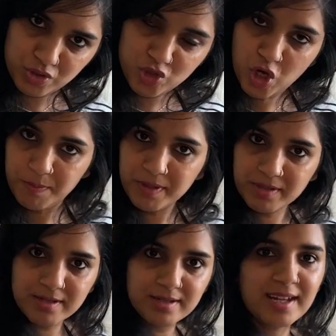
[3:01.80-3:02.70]

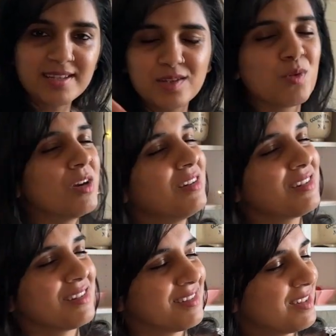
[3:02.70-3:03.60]
Choppers, that's the word.
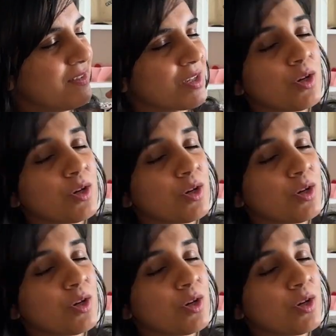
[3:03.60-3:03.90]
There we